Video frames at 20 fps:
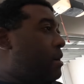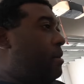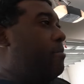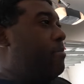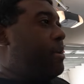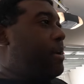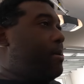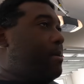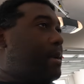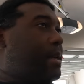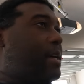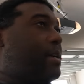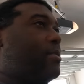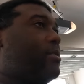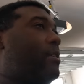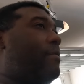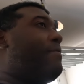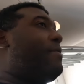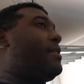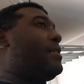break them down
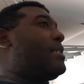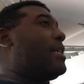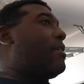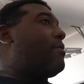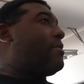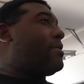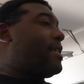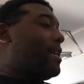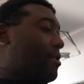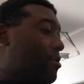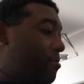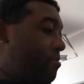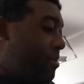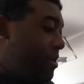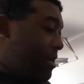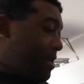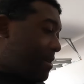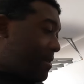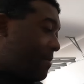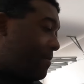so they fit inside a recycle
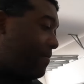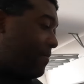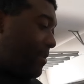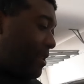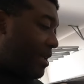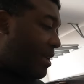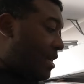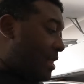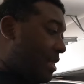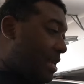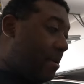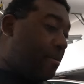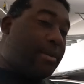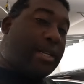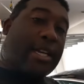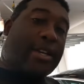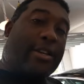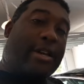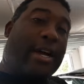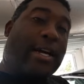bin. And then I'm gonna
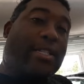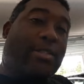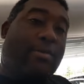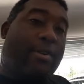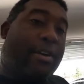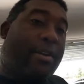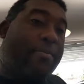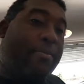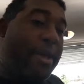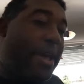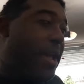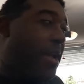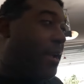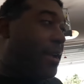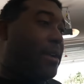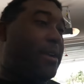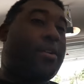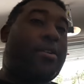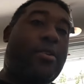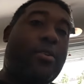take you guys around the
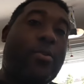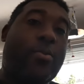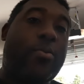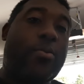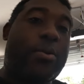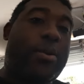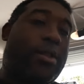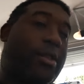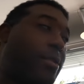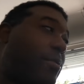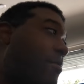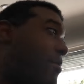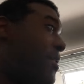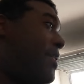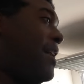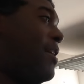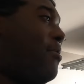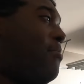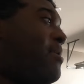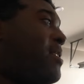back where the
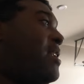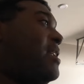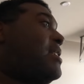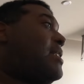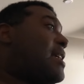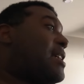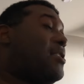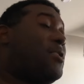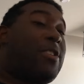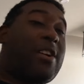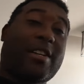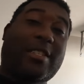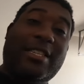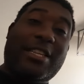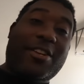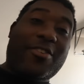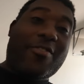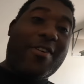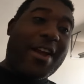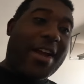recycle bin is at. So you can see
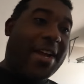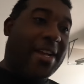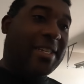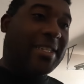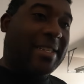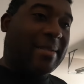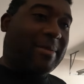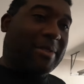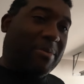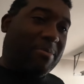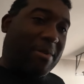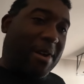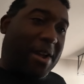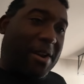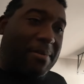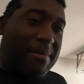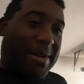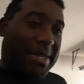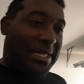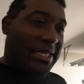the grass. I'm so proud
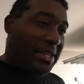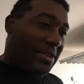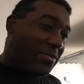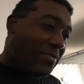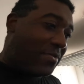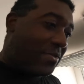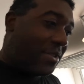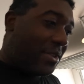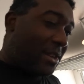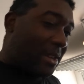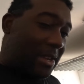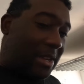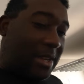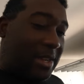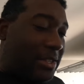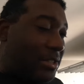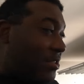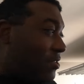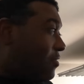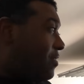of myself.
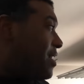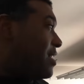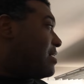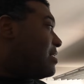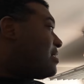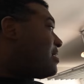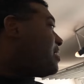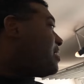So grass is